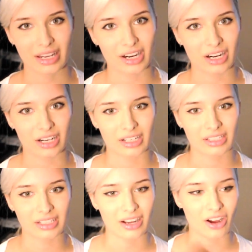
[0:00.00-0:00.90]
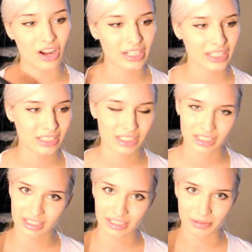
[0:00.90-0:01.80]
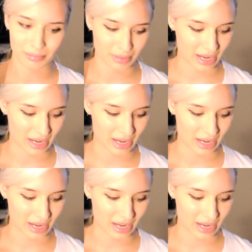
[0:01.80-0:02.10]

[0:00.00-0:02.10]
They are August's Glymm